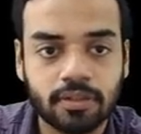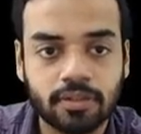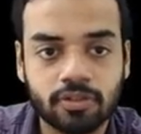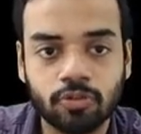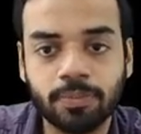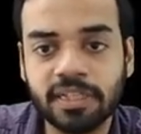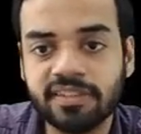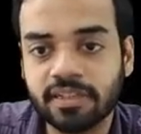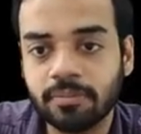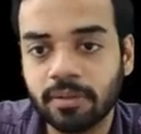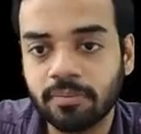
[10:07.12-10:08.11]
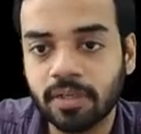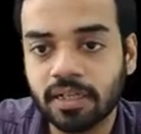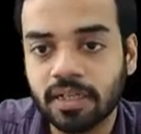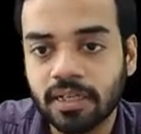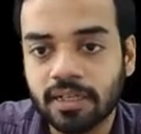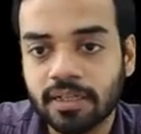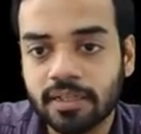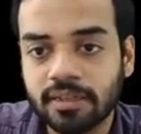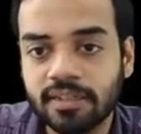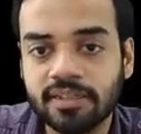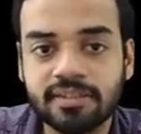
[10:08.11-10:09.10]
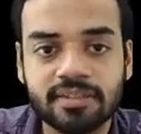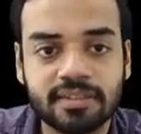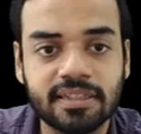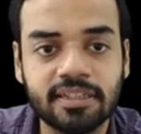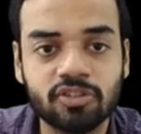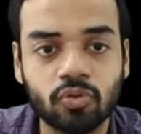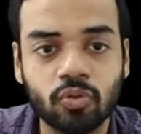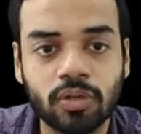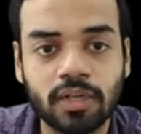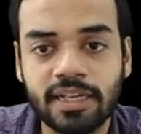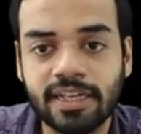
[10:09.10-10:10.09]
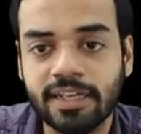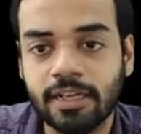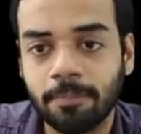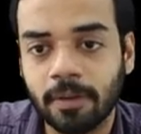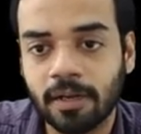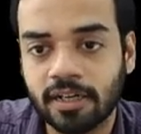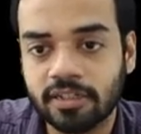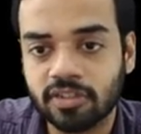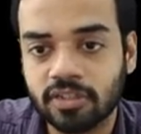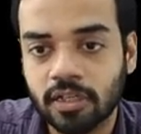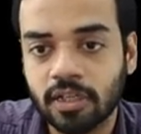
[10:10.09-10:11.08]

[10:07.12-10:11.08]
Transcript: So please remember, this is only in plants.